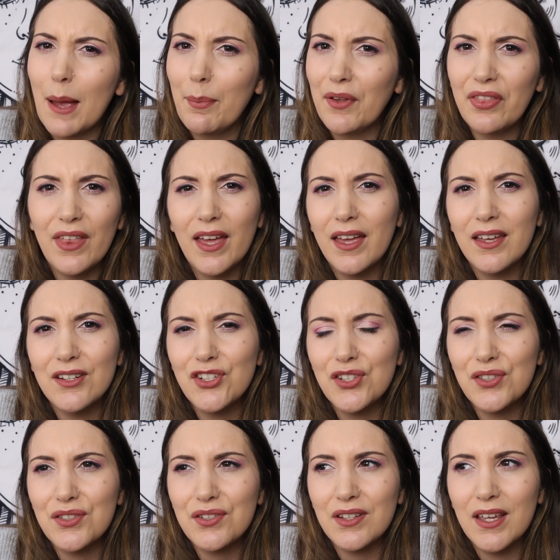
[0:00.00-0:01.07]
happened that
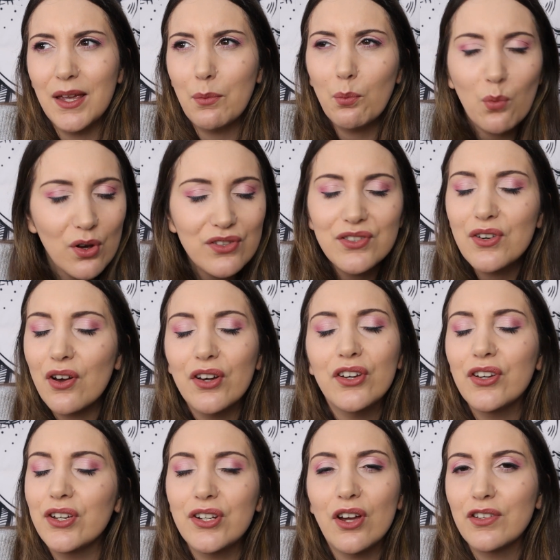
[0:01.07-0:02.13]
just, it was not a
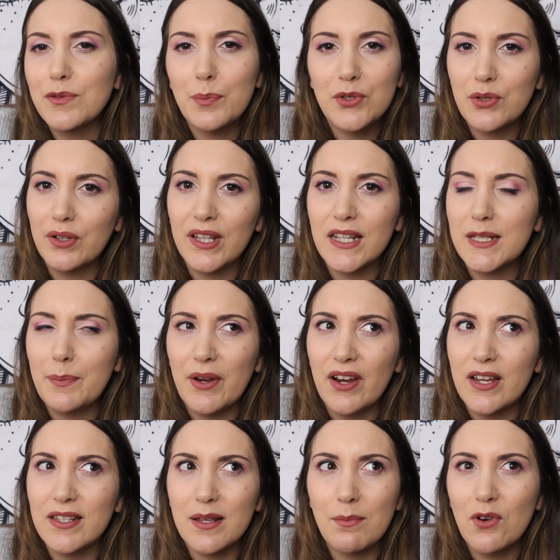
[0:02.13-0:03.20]
good hospital
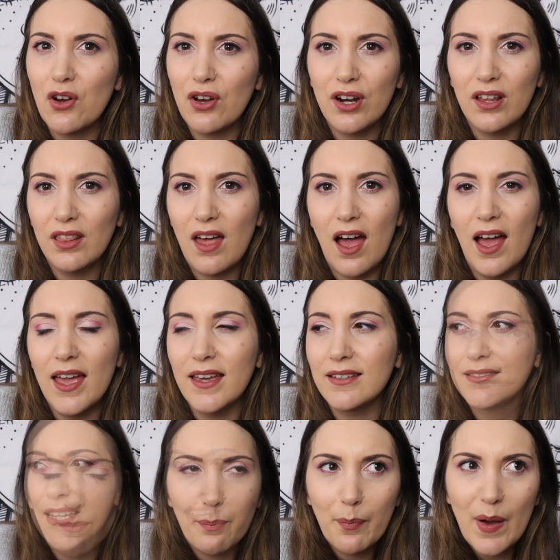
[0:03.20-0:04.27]
experience, I'm not gonna
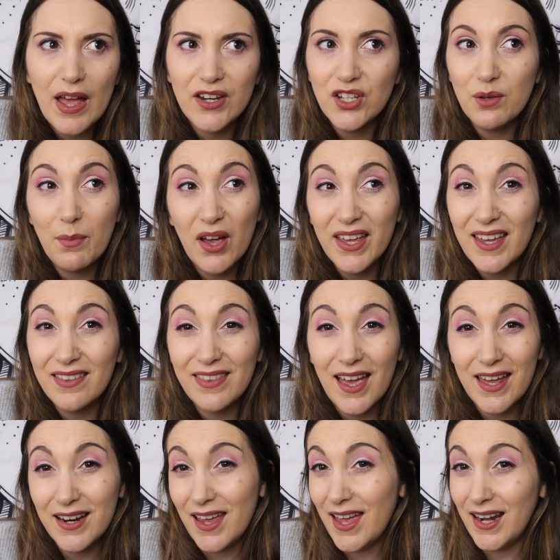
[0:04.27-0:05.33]
lie. But you might get
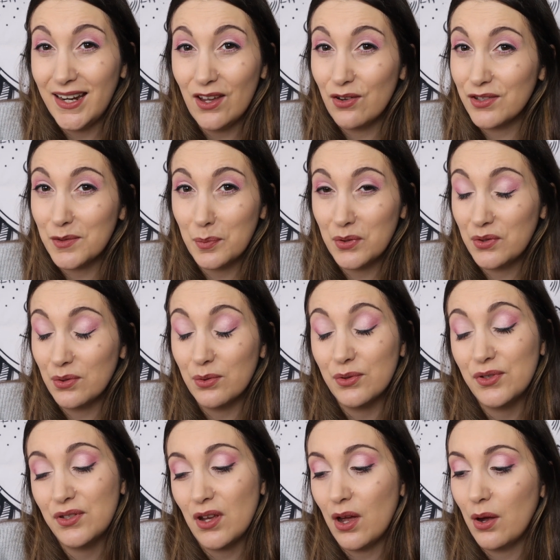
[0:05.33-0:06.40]
that at any hospital,
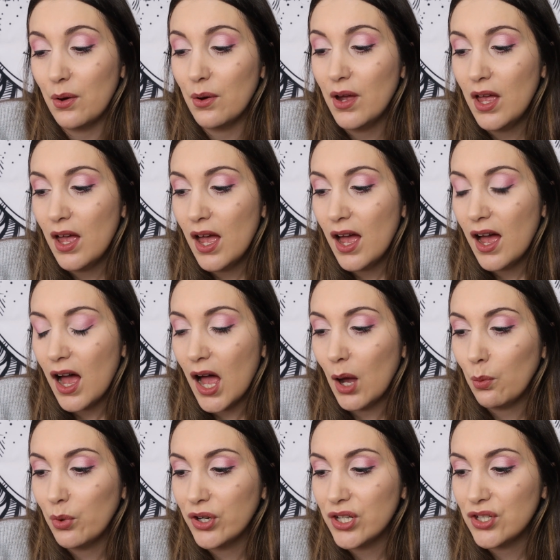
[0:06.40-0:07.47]
so
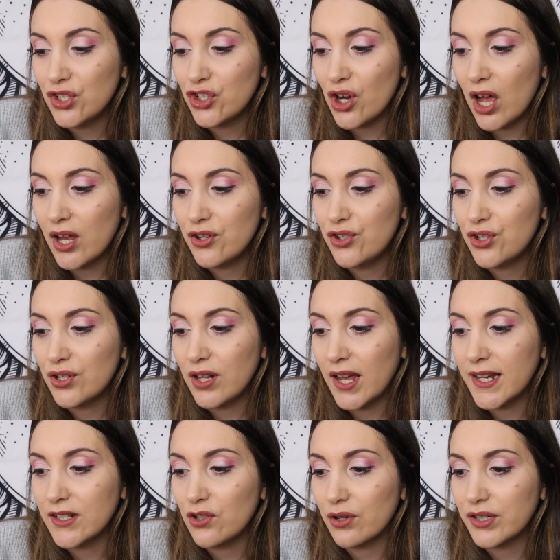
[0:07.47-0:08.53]
I wouldn't judge
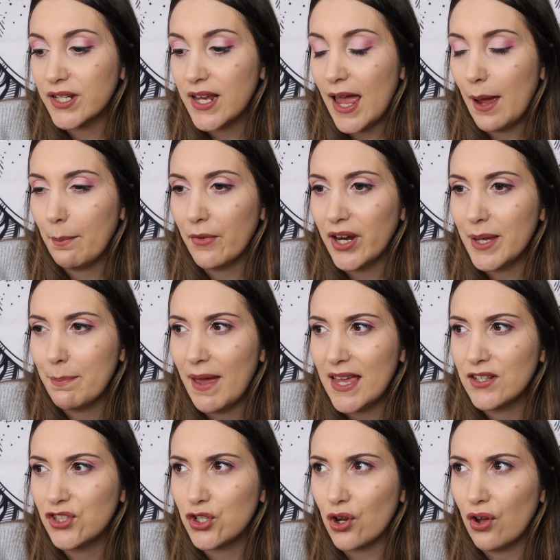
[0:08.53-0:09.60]
like Dr. Emre
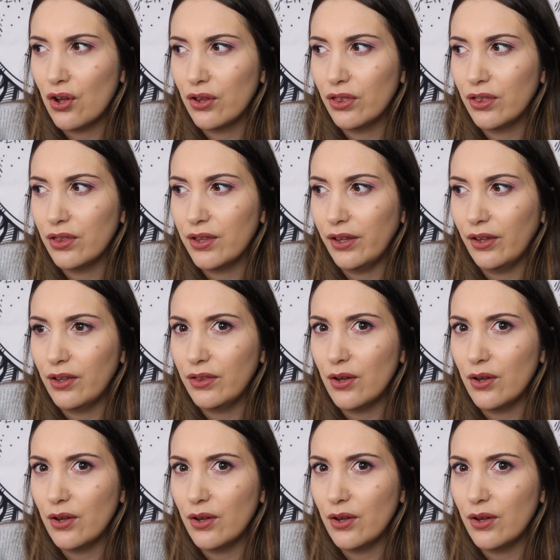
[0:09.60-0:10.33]
based on the